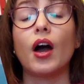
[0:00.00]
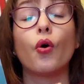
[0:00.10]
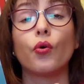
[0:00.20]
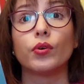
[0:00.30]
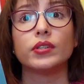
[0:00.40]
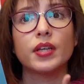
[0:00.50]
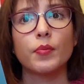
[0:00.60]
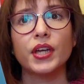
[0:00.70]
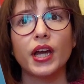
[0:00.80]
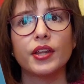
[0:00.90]
Oh,
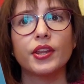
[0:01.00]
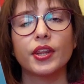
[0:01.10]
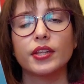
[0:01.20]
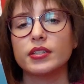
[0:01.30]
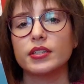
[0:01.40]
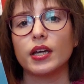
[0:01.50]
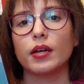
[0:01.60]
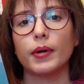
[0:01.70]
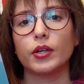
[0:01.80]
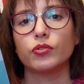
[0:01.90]
something I didn't say
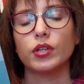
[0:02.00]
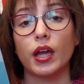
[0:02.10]
about